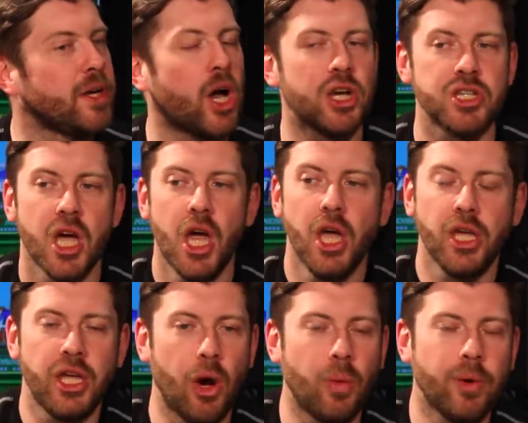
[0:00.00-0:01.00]
Because
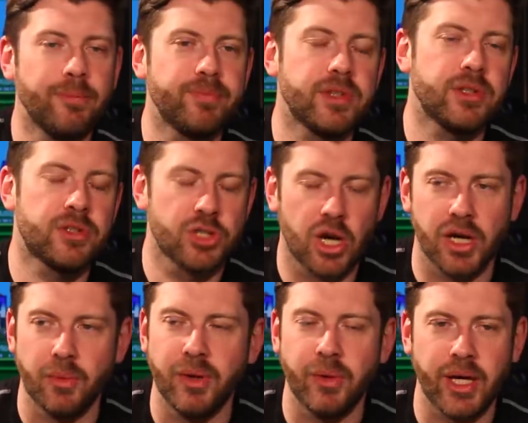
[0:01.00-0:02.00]
you know,
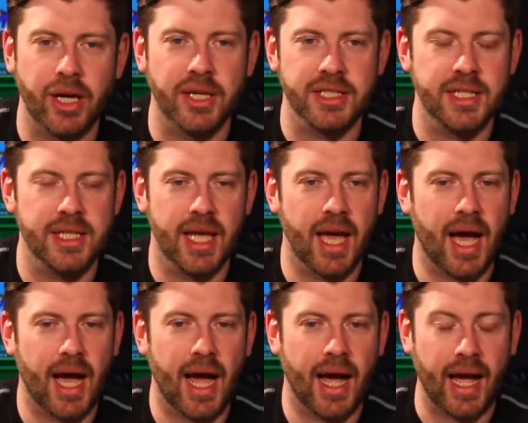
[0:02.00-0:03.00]
sorry, because it, it
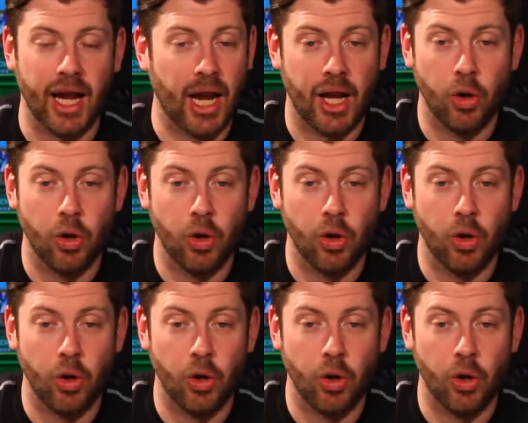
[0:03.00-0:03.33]
I,